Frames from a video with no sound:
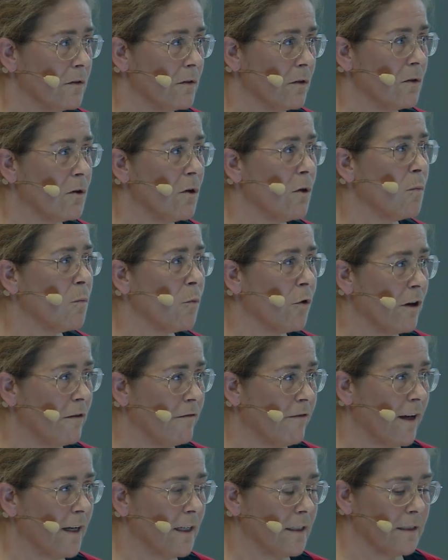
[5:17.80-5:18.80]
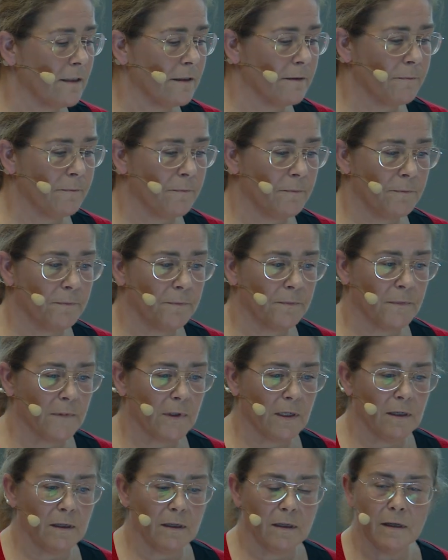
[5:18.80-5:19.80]
so no more effect.
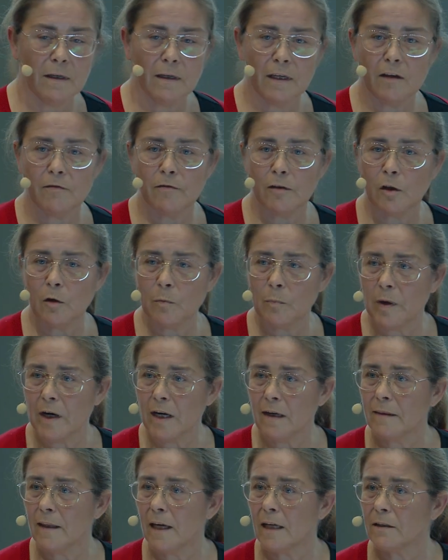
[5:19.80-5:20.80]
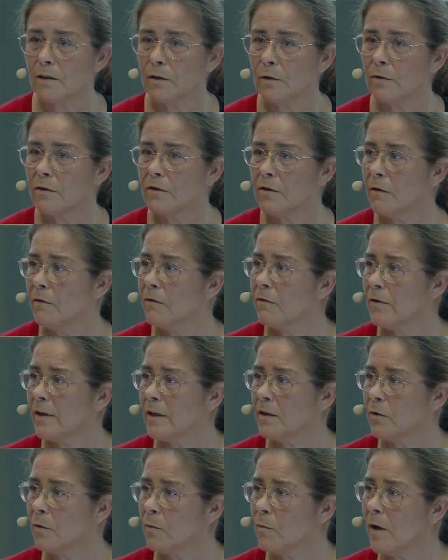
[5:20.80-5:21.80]
If you compare that to
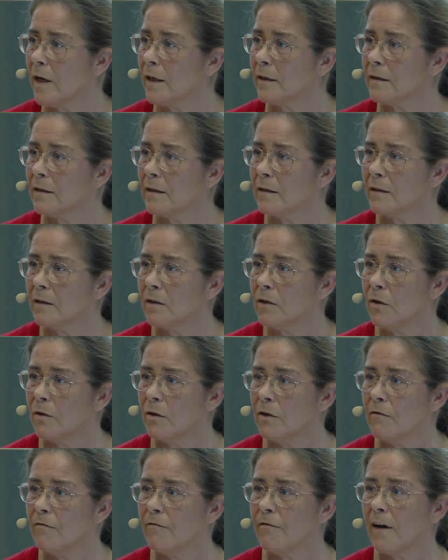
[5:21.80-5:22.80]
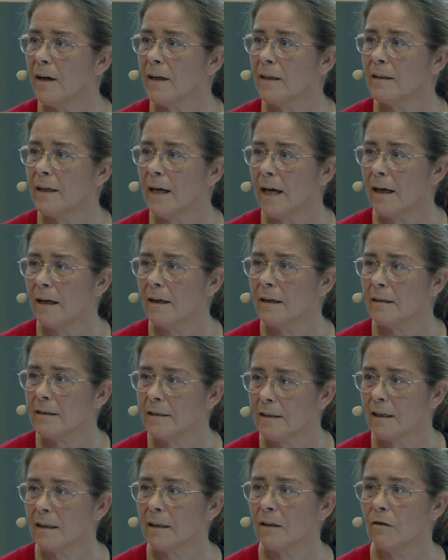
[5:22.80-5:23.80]
SYN321, you could find
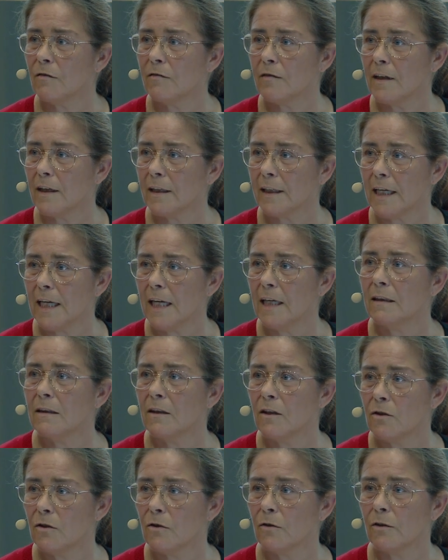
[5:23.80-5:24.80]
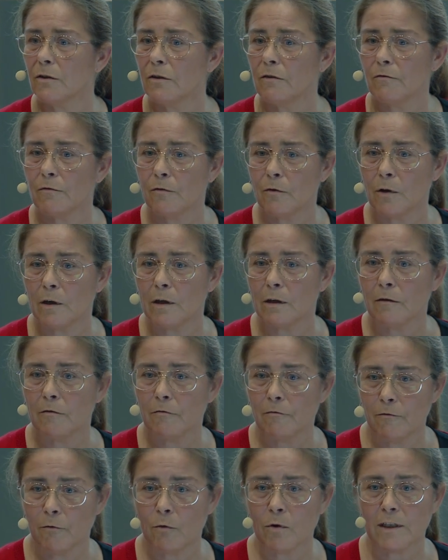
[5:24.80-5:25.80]
diclofenac in the joint for
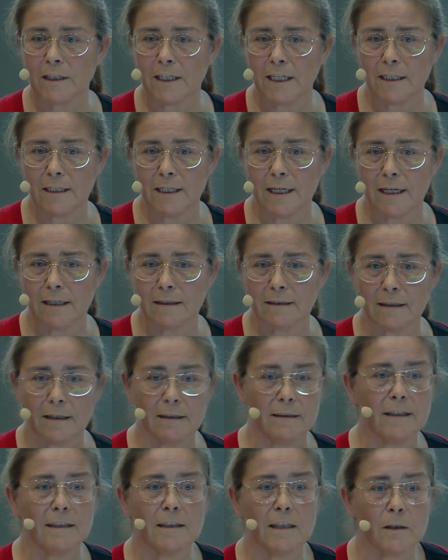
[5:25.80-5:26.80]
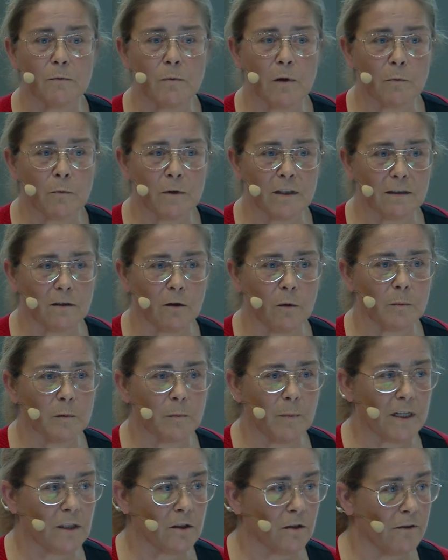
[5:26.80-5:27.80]
14 days, and this is when we
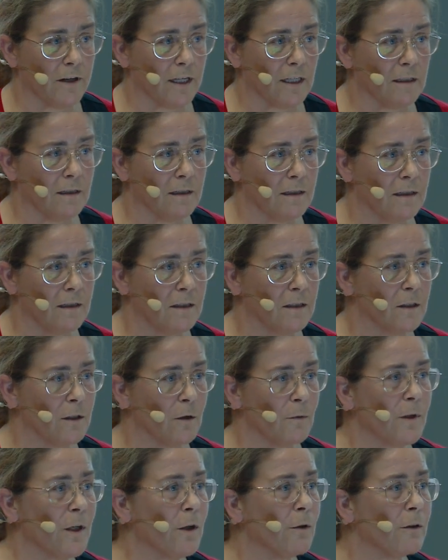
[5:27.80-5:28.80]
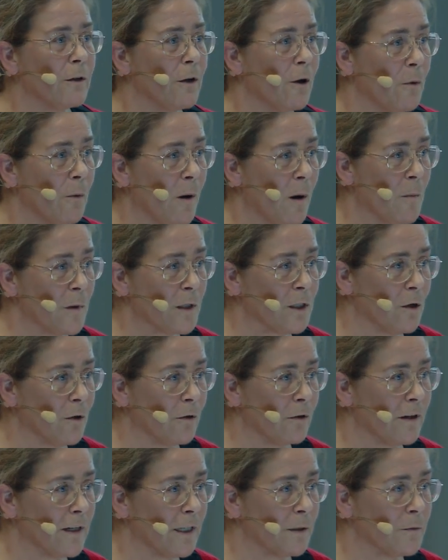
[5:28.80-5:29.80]
stopped measuring. So we don't know how much
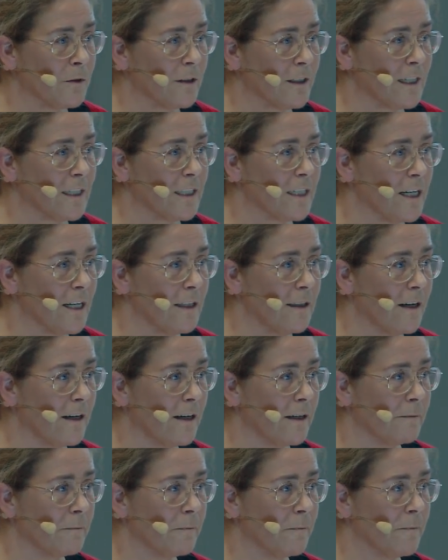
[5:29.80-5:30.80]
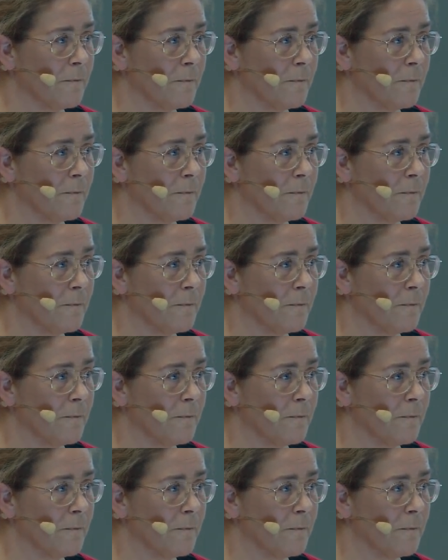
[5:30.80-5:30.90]
longer it was actually there.